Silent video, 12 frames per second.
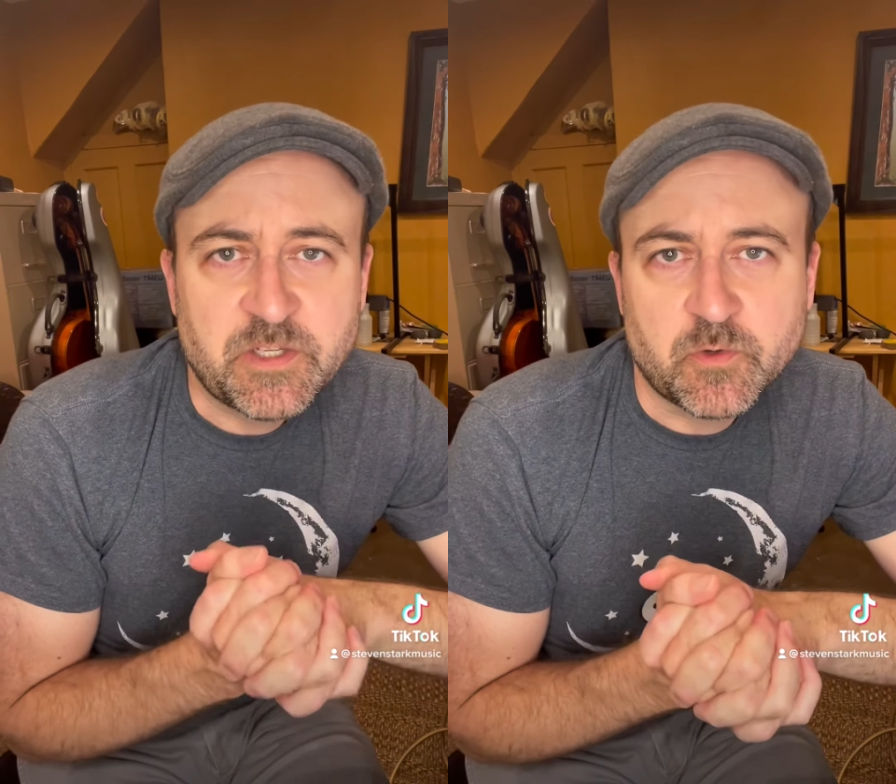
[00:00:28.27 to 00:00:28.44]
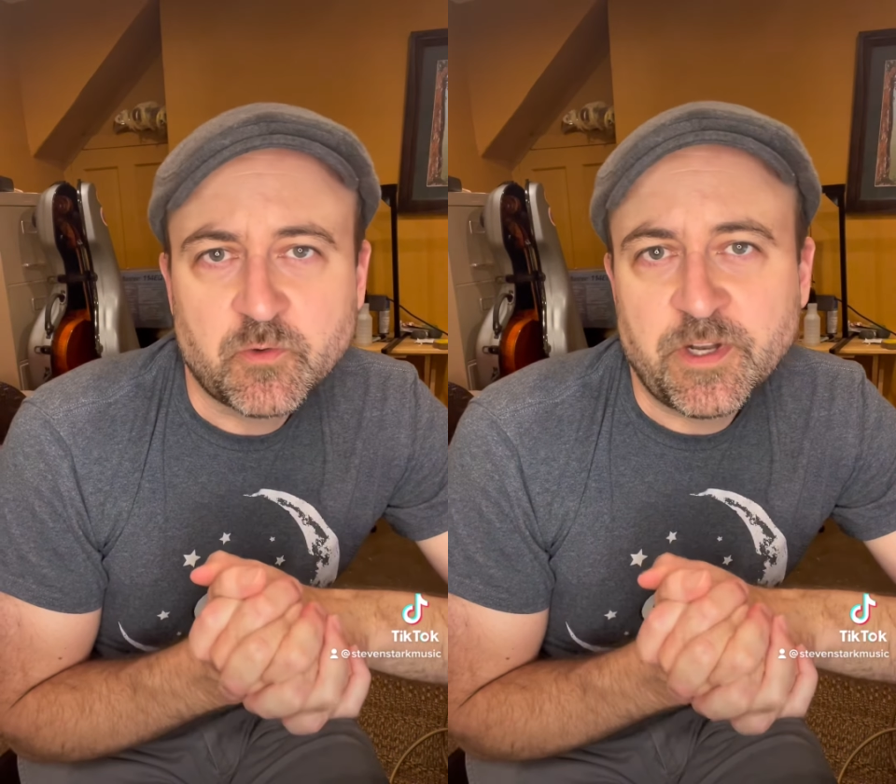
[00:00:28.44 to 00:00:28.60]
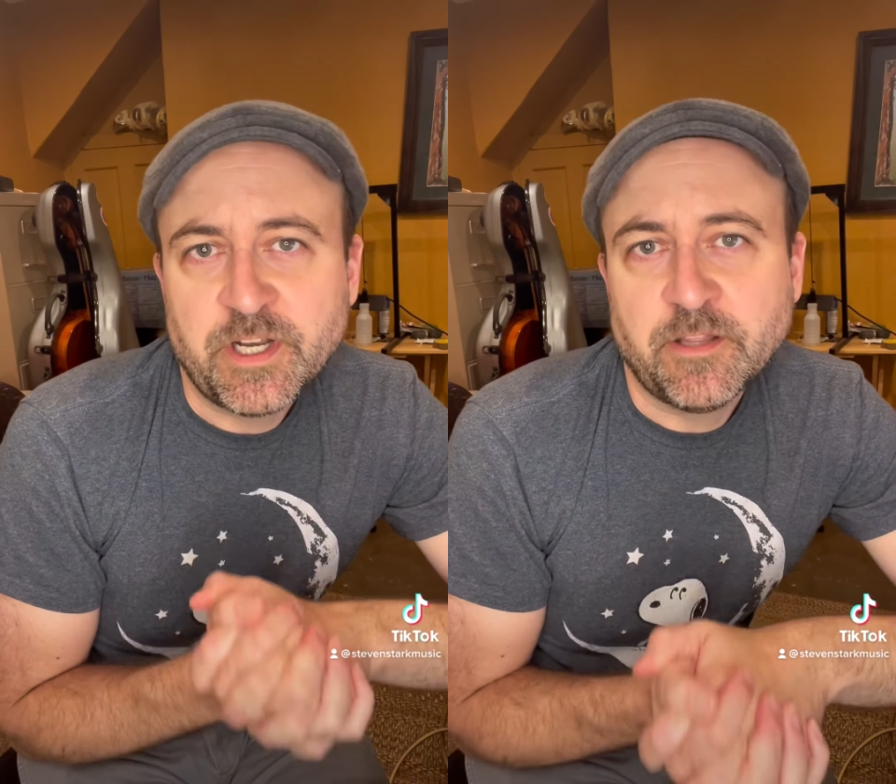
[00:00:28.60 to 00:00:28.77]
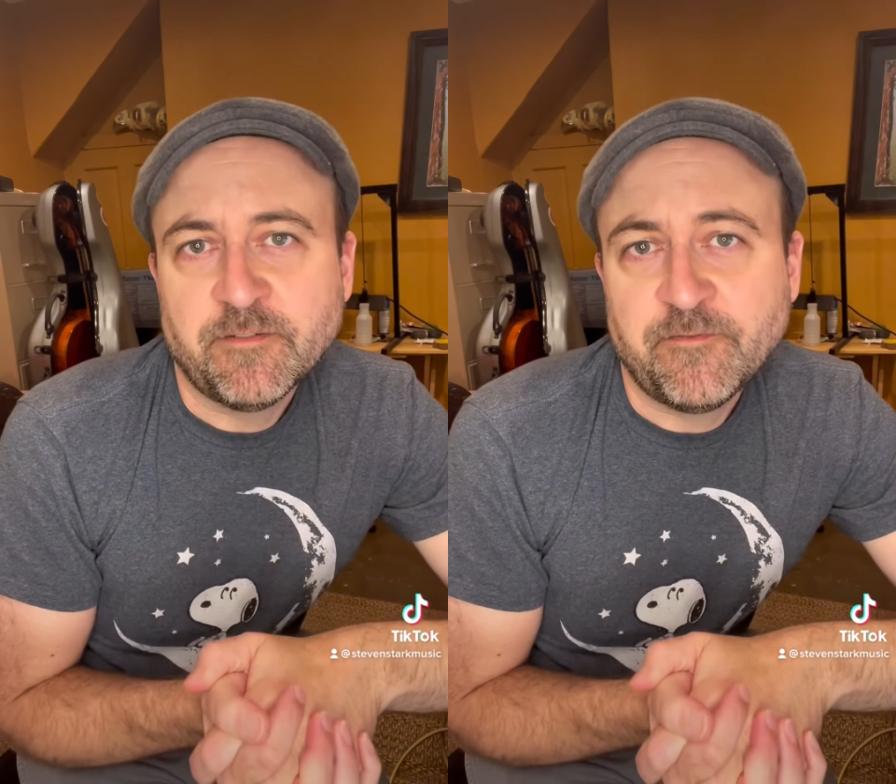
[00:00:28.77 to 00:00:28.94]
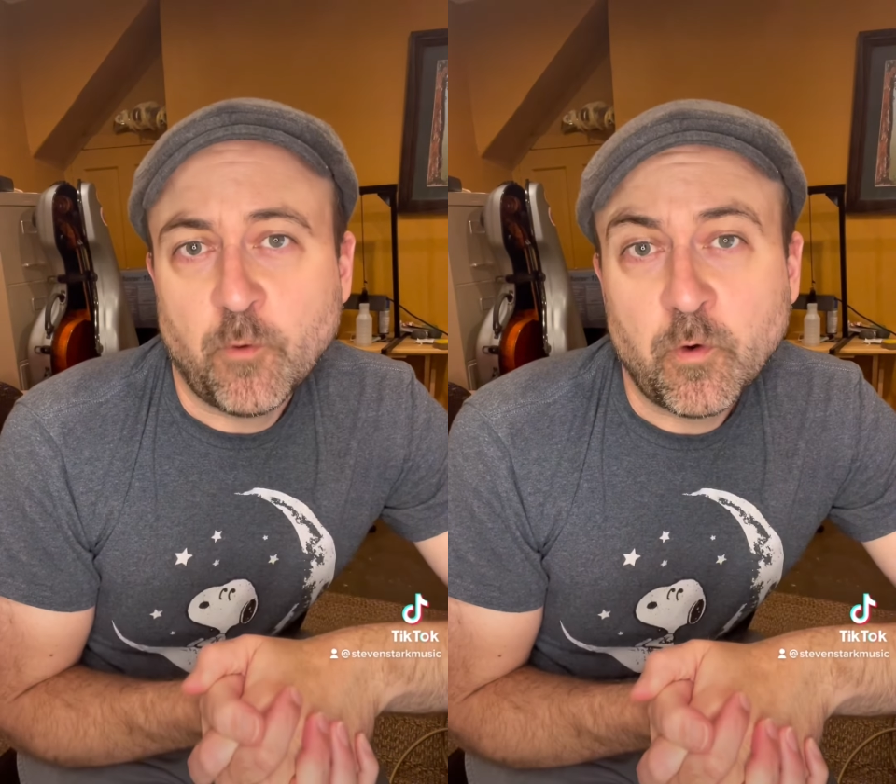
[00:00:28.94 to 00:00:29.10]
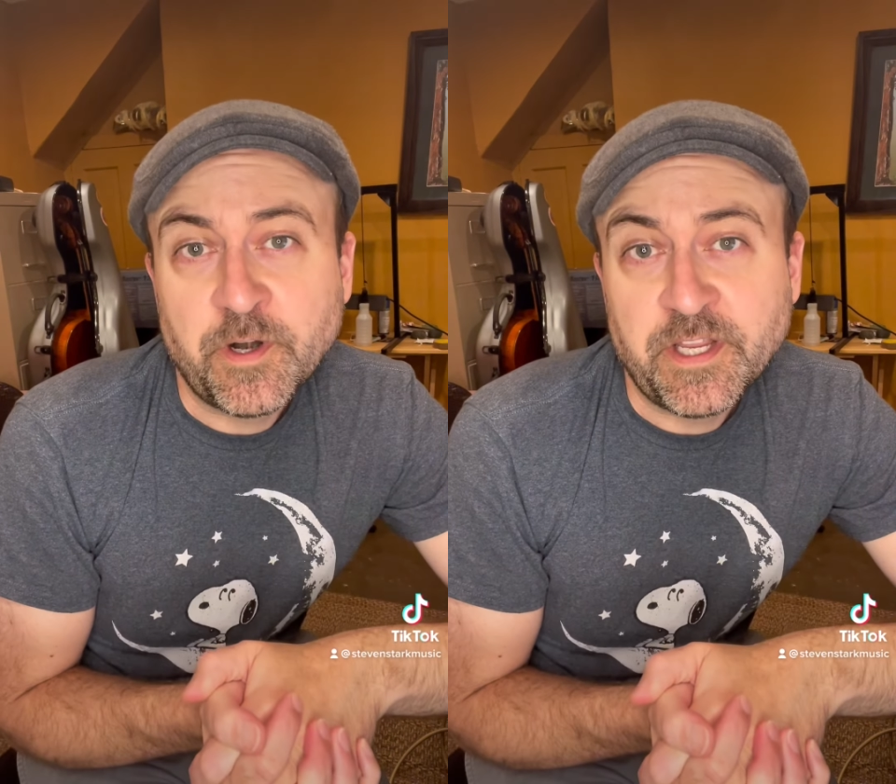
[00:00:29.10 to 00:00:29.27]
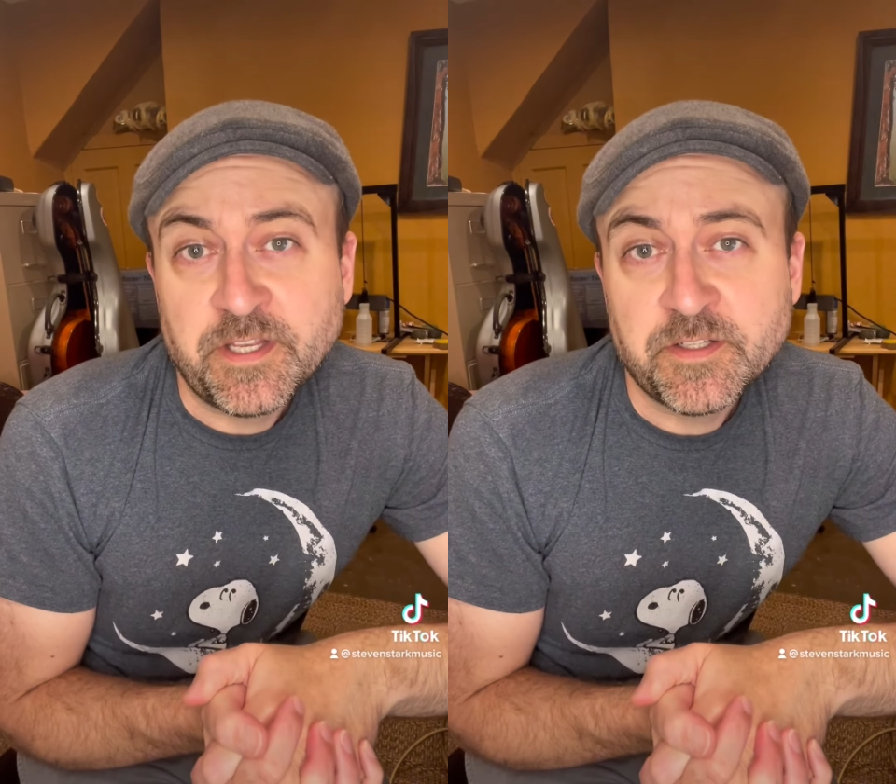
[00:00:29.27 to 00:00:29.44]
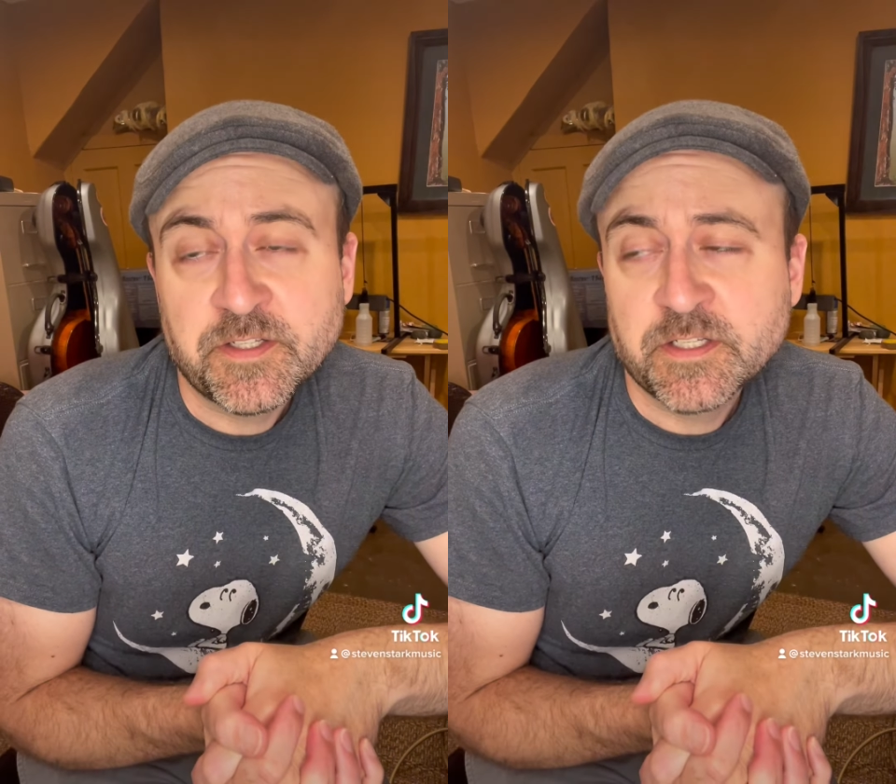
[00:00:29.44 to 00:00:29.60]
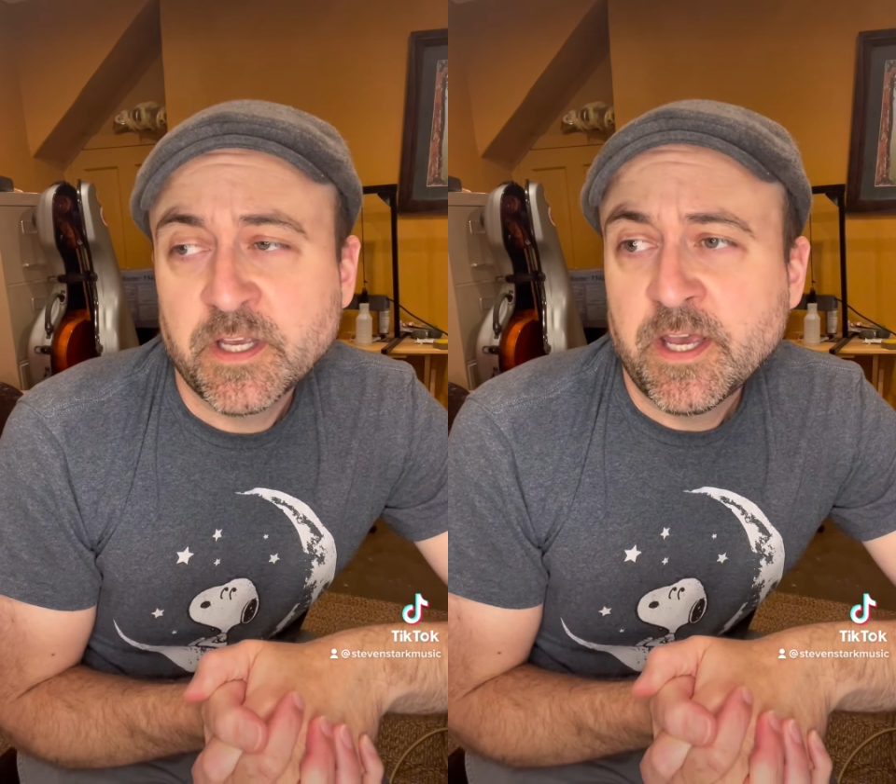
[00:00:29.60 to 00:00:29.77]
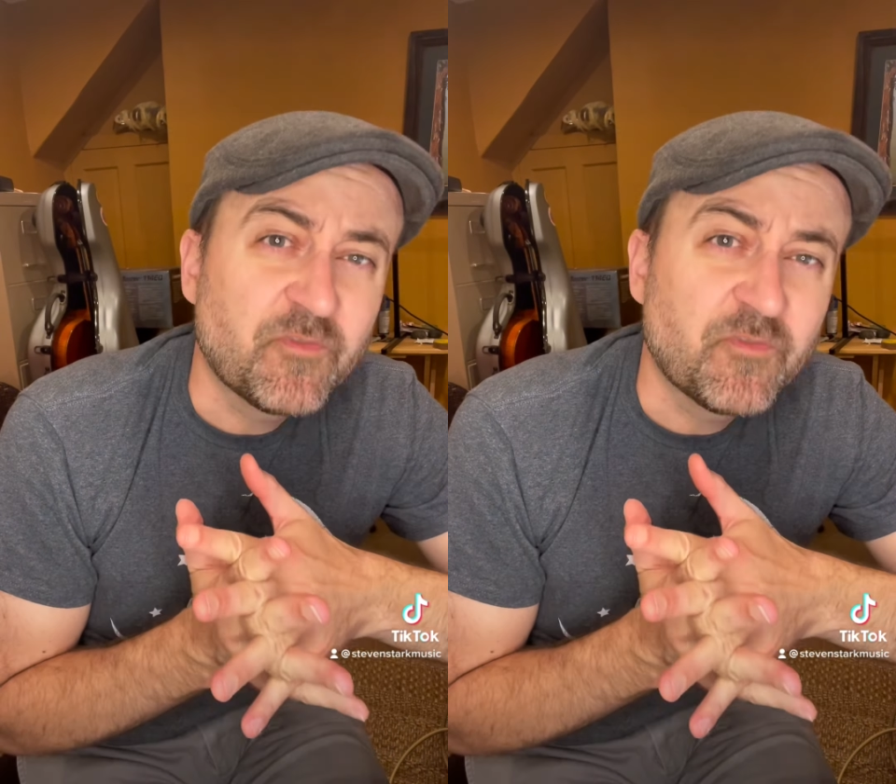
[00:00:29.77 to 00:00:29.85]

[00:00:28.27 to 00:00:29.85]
was written in the 40s